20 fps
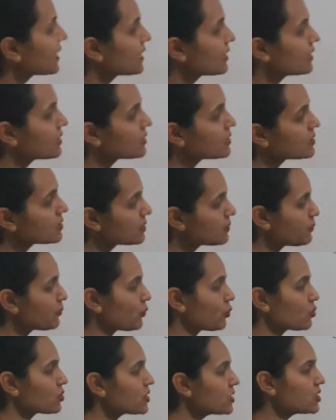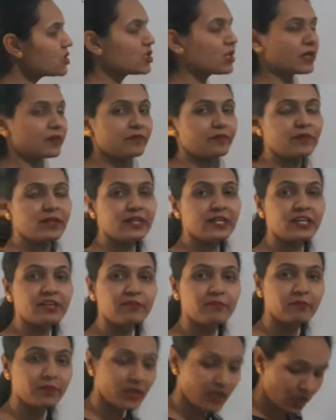this procedure will give
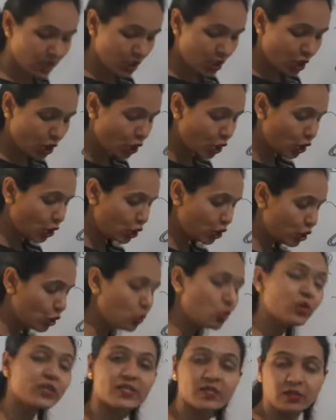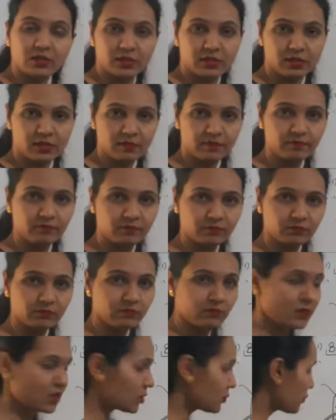me two results.
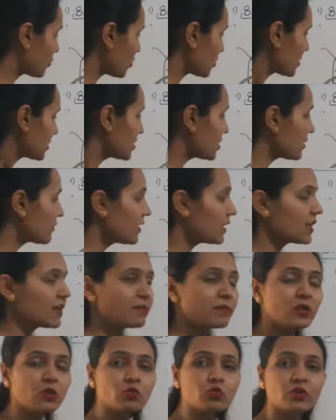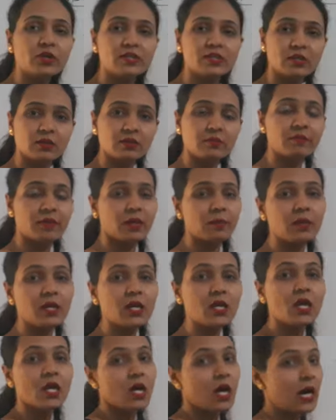This procedure will give me two results.
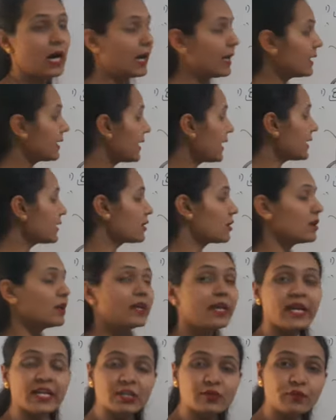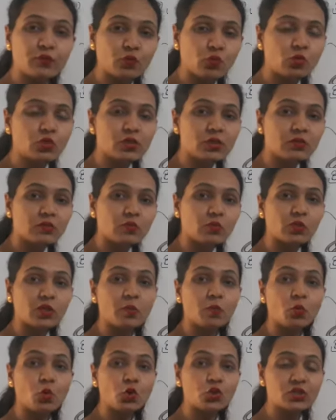Maybe I'll get less fruits with the
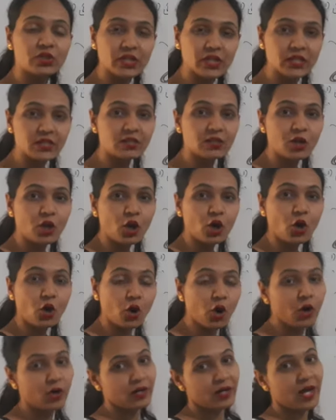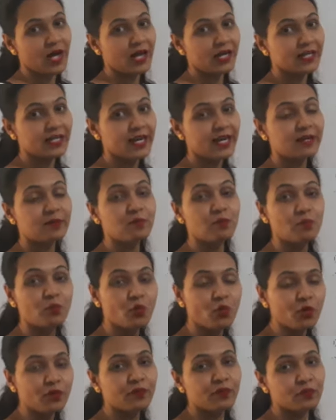more seeds, or I'll get
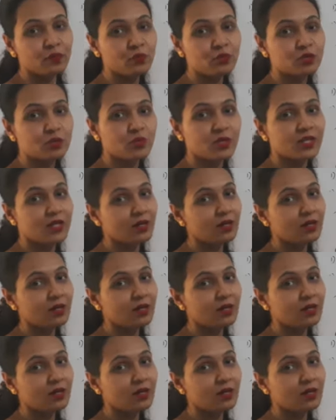more fruits with